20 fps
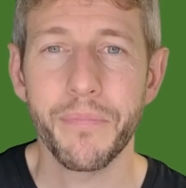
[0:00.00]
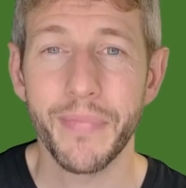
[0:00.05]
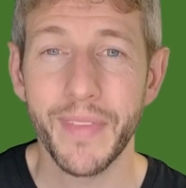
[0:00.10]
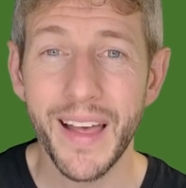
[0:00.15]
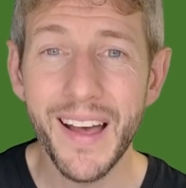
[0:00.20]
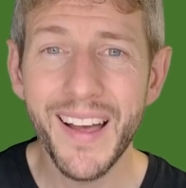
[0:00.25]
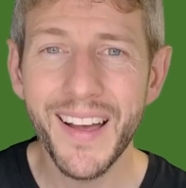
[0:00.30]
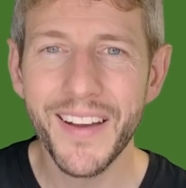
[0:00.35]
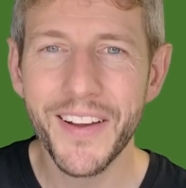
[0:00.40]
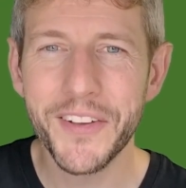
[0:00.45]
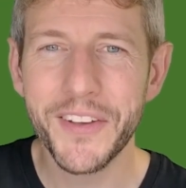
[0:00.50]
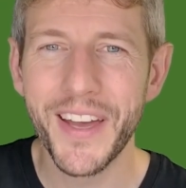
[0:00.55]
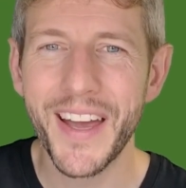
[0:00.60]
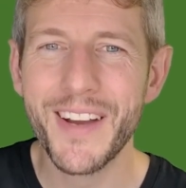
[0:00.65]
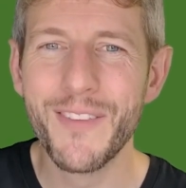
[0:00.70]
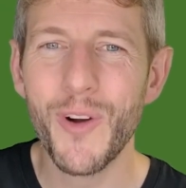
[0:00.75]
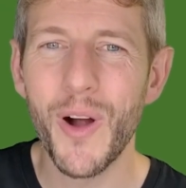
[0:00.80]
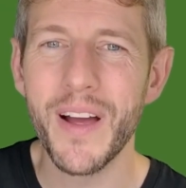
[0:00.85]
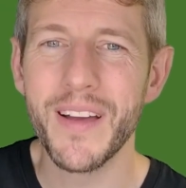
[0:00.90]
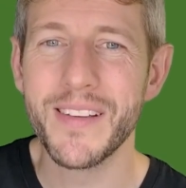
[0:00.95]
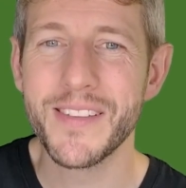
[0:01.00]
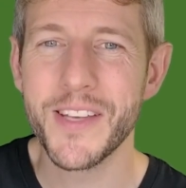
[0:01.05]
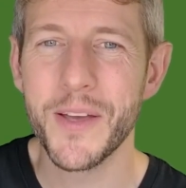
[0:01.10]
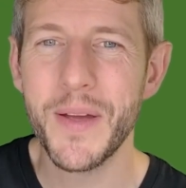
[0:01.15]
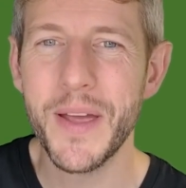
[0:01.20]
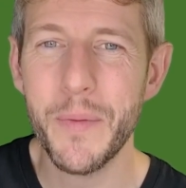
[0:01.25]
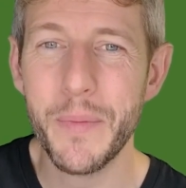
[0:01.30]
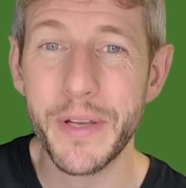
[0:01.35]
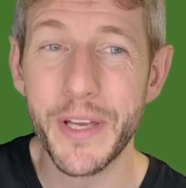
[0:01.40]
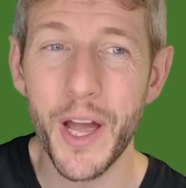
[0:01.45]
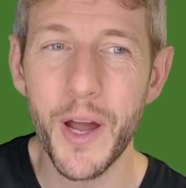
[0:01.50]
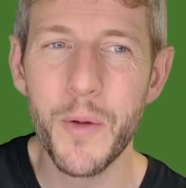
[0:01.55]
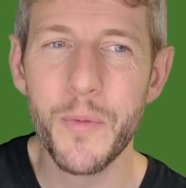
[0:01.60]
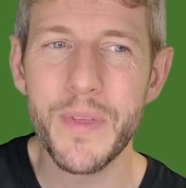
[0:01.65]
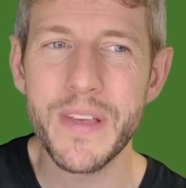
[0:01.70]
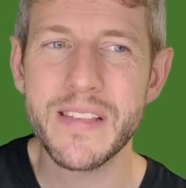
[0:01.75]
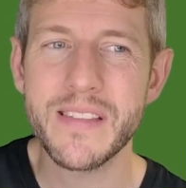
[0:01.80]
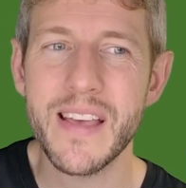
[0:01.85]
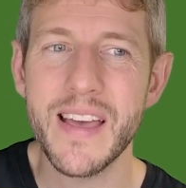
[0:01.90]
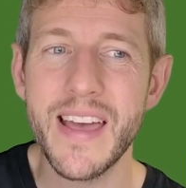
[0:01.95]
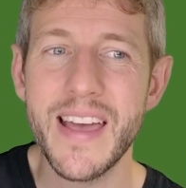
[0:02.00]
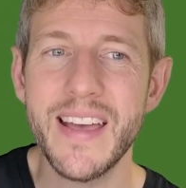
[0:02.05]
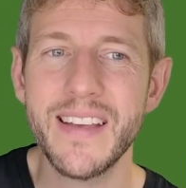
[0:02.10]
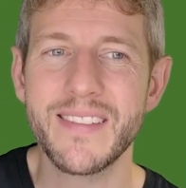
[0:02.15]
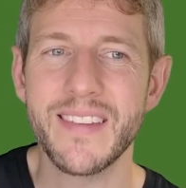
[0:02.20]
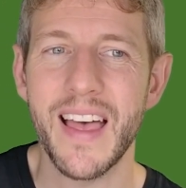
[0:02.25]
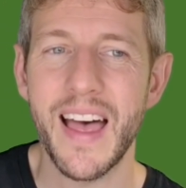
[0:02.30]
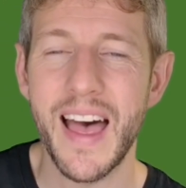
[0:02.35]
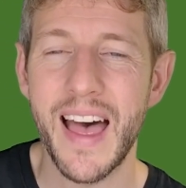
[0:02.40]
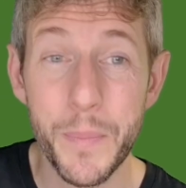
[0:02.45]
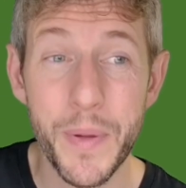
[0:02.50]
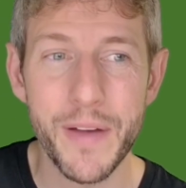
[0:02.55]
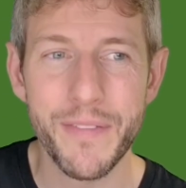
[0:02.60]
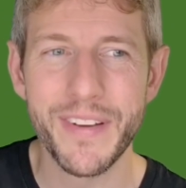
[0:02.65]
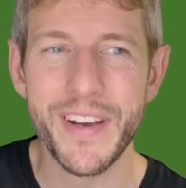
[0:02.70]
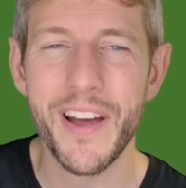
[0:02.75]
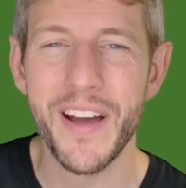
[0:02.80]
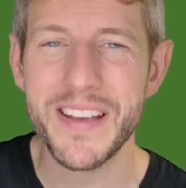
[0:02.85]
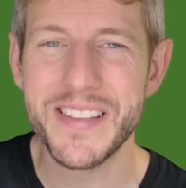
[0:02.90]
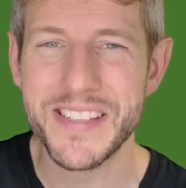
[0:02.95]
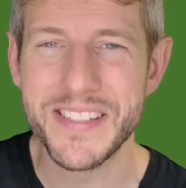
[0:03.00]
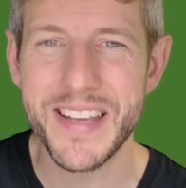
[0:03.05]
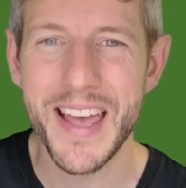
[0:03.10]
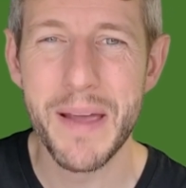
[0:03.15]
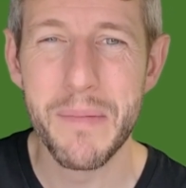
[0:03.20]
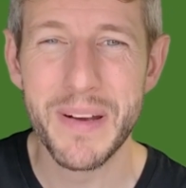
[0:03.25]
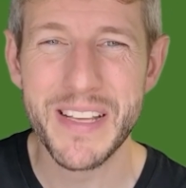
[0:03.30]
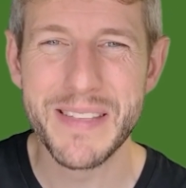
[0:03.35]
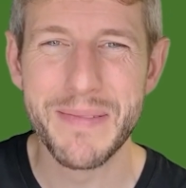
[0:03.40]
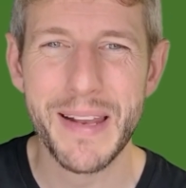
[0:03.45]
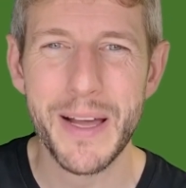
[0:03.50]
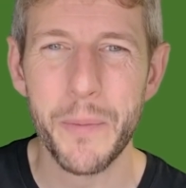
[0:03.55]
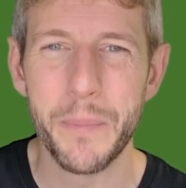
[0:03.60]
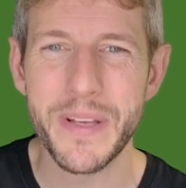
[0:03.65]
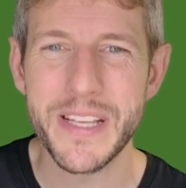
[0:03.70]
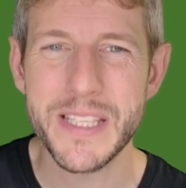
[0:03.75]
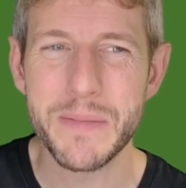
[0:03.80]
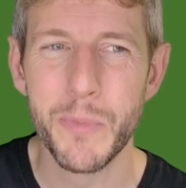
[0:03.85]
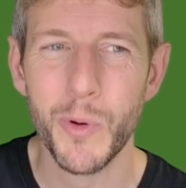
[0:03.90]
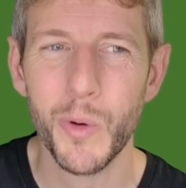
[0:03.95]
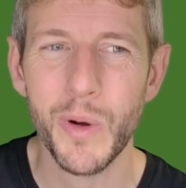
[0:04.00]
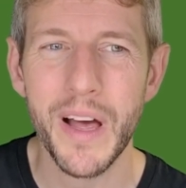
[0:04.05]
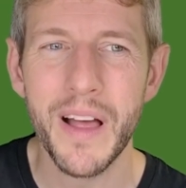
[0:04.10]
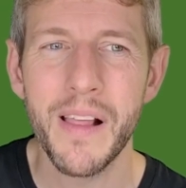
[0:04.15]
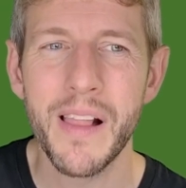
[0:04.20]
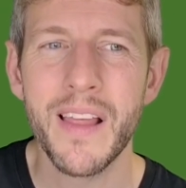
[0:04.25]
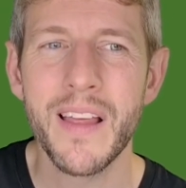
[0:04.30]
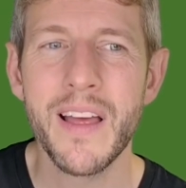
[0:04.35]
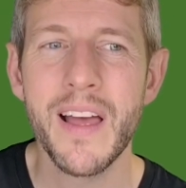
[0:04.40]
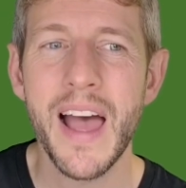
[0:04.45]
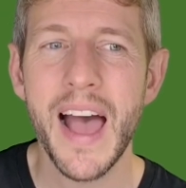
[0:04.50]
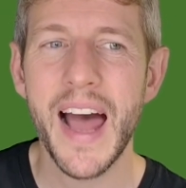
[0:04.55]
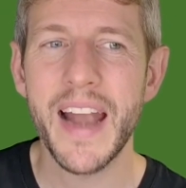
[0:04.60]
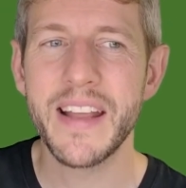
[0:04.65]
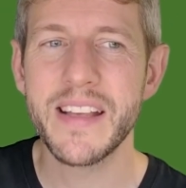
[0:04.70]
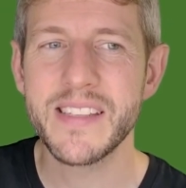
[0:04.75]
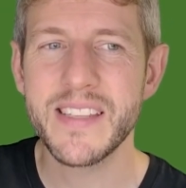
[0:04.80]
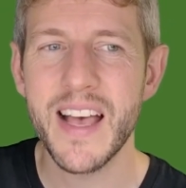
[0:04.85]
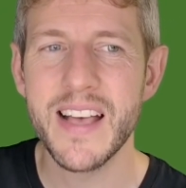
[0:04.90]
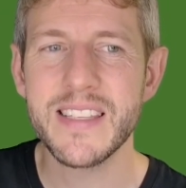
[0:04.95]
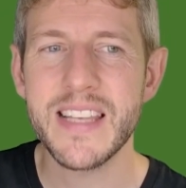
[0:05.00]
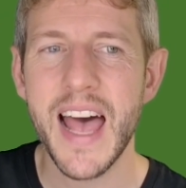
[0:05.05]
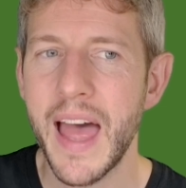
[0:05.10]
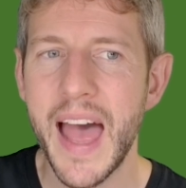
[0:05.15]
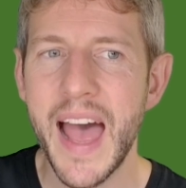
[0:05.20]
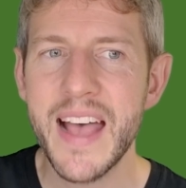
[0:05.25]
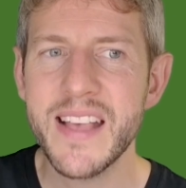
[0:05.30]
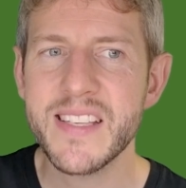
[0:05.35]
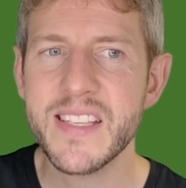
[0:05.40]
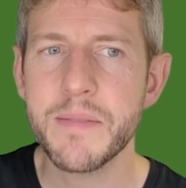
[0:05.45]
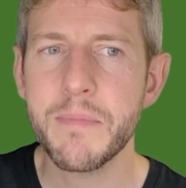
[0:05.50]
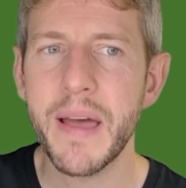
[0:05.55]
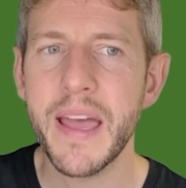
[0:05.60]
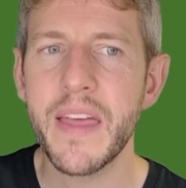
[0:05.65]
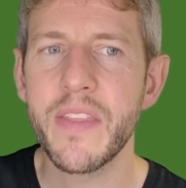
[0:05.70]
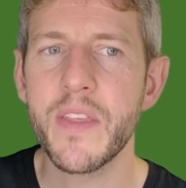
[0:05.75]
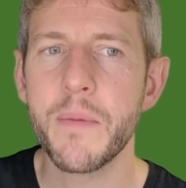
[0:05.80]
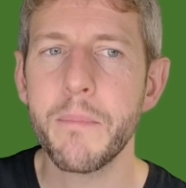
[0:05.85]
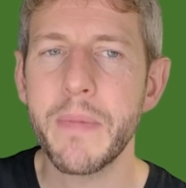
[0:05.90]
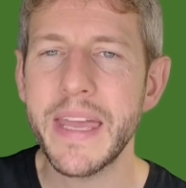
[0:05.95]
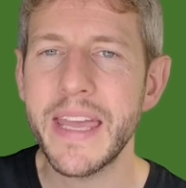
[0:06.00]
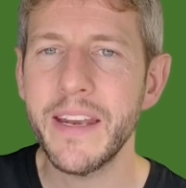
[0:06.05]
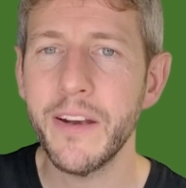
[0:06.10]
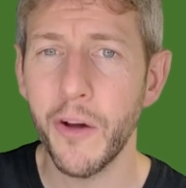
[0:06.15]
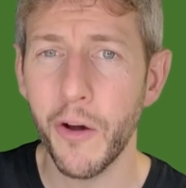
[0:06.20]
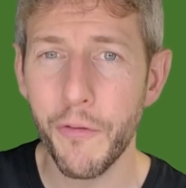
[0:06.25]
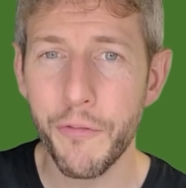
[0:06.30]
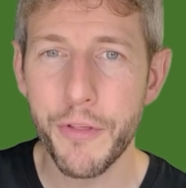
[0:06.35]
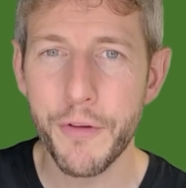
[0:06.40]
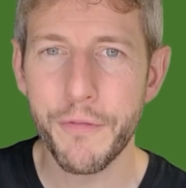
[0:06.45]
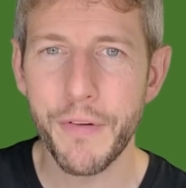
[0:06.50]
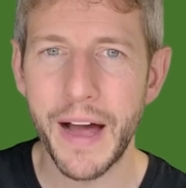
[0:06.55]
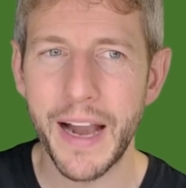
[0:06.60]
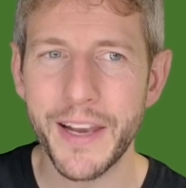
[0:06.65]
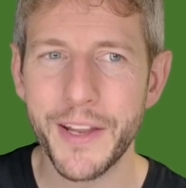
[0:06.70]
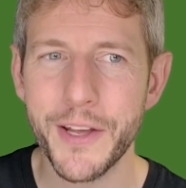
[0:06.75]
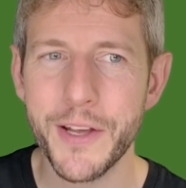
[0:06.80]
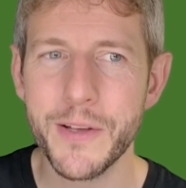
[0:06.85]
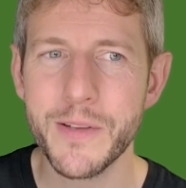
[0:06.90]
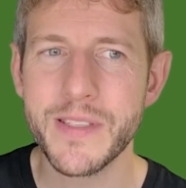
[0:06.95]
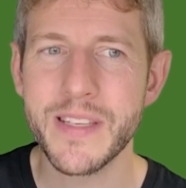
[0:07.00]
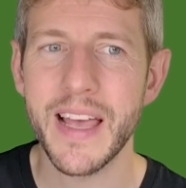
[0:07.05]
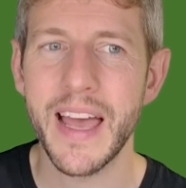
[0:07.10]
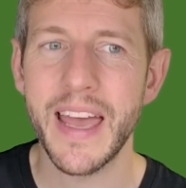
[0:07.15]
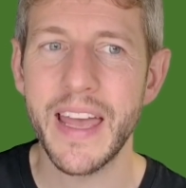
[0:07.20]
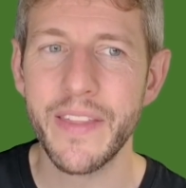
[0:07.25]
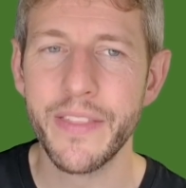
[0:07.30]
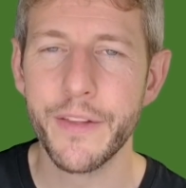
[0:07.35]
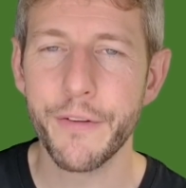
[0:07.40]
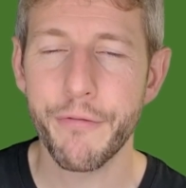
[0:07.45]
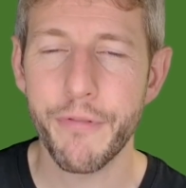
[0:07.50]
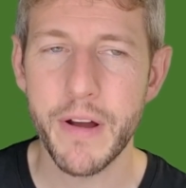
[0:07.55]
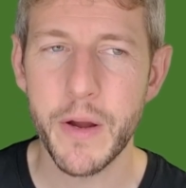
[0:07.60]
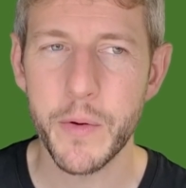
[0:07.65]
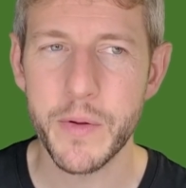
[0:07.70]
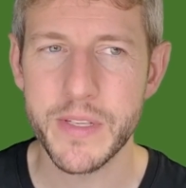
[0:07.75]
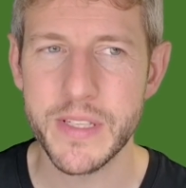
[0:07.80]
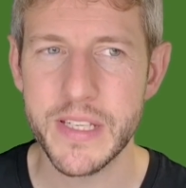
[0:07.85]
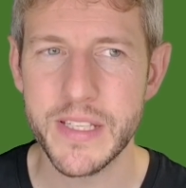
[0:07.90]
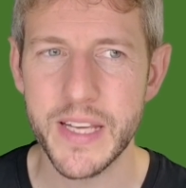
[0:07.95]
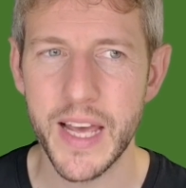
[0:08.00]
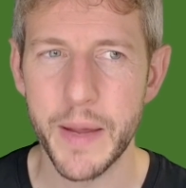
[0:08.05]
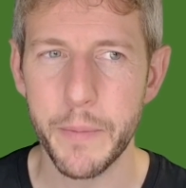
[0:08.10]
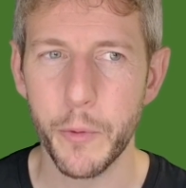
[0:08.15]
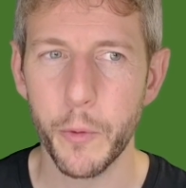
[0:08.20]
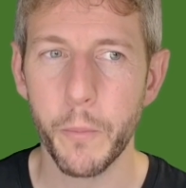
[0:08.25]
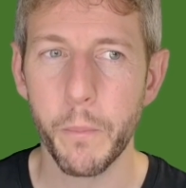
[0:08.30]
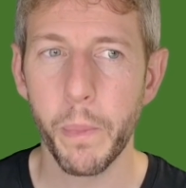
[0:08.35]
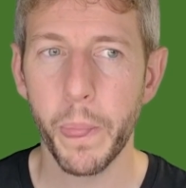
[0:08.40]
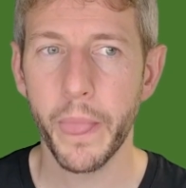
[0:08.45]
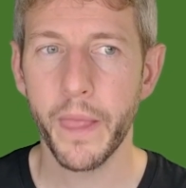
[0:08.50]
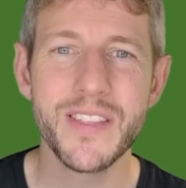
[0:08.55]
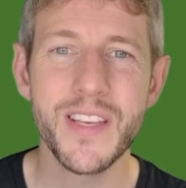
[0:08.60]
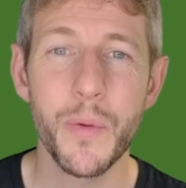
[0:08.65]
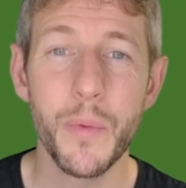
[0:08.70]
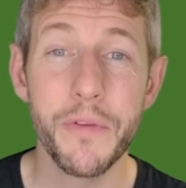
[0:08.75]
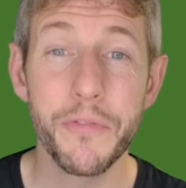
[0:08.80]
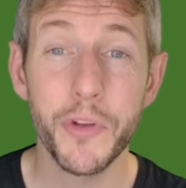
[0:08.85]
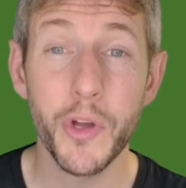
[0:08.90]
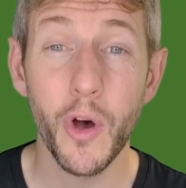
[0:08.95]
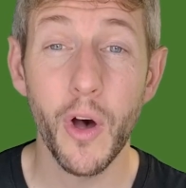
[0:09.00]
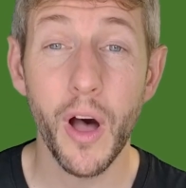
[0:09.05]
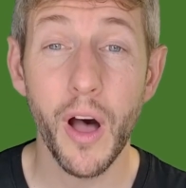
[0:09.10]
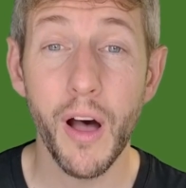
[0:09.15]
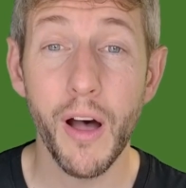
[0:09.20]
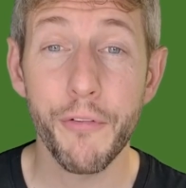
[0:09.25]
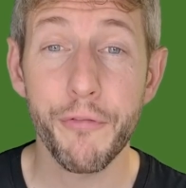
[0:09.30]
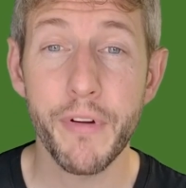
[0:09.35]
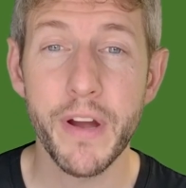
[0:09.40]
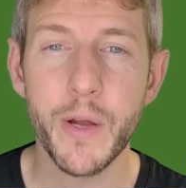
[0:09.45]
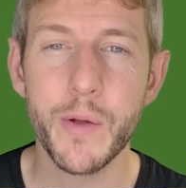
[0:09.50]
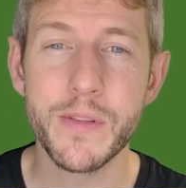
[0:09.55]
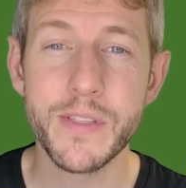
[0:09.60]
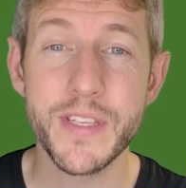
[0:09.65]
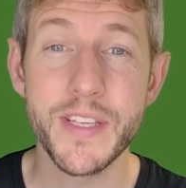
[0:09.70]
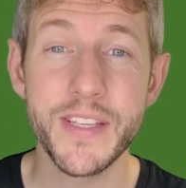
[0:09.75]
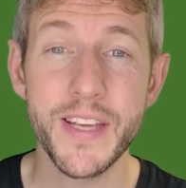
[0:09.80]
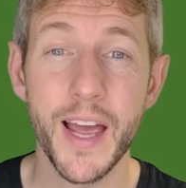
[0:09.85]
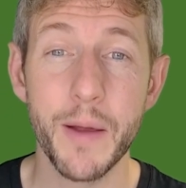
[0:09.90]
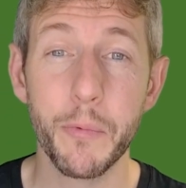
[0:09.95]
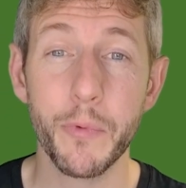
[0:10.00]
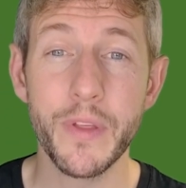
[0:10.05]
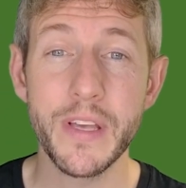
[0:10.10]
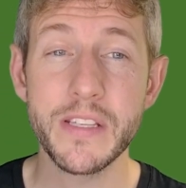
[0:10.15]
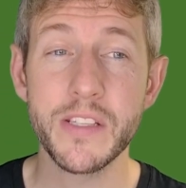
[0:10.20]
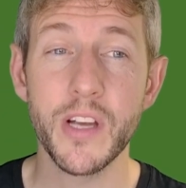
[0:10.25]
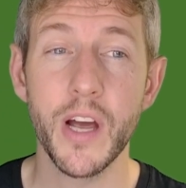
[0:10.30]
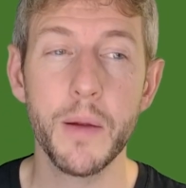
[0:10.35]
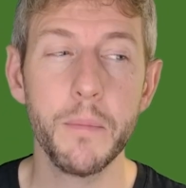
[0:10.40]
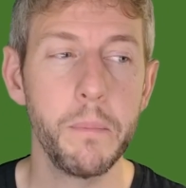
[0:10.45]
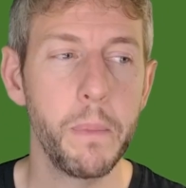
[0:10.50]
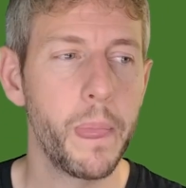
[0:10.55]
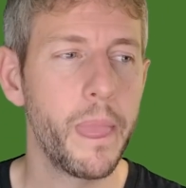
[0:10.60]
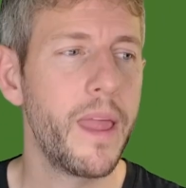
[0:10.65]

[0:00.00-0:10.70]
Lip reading: Okay, right, so here we go. This is a bit of a nicer table. It's a little bit smaller. And it says, estimate the mean of the values in the frequency table. So we've got our frequency table this time.